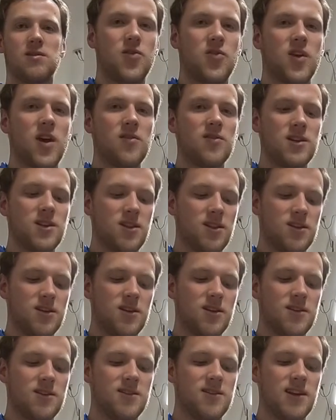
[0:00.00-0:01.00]
Seventh
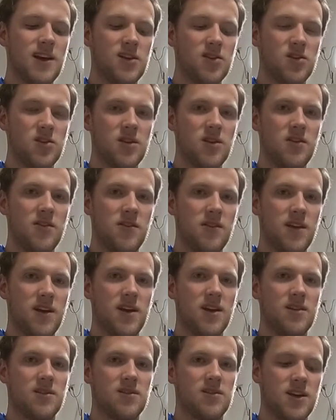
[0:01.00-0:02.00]
deadly
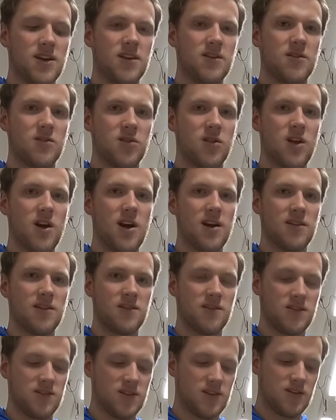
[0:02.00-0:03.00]
sin is
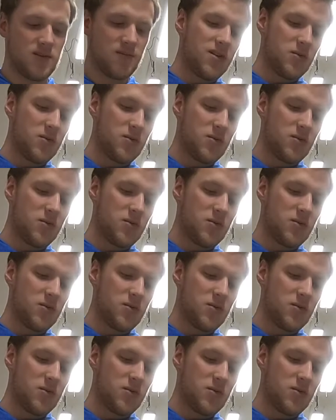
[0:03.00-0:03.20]
lust,